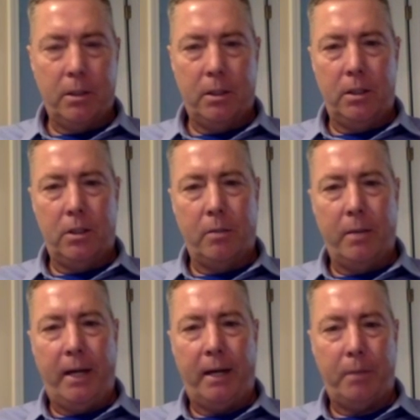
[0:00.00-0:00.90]
because of the
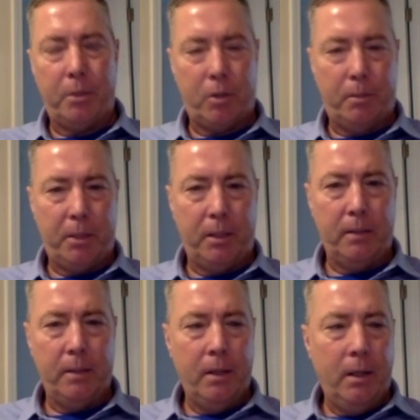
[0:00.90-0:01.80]
dramatic
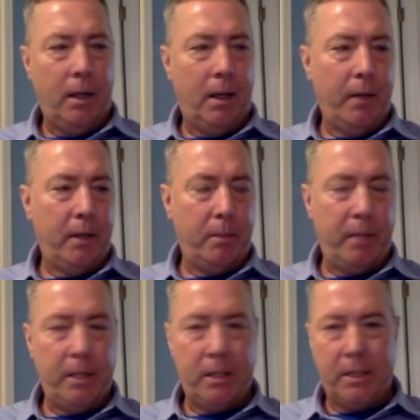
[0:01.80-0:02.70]
prescription uh,
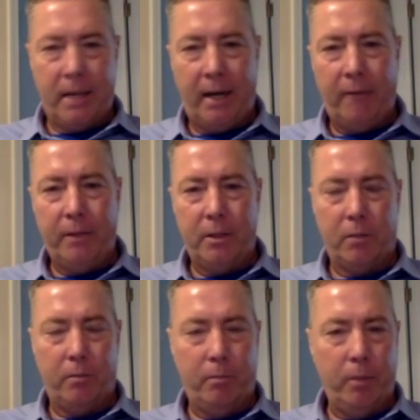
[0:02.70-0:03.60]
that the patients have.
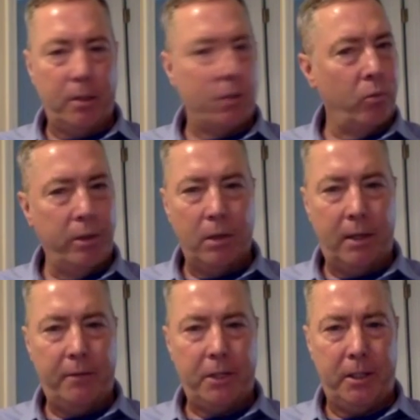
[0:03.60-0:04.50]
It's a, it's a
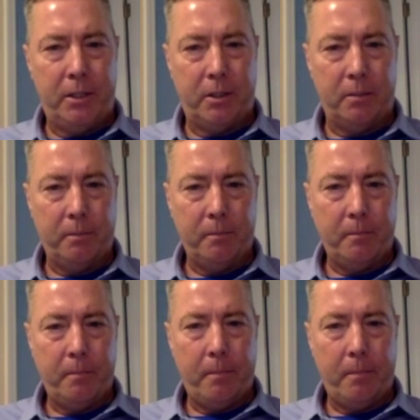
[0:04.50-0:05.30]
real life changer.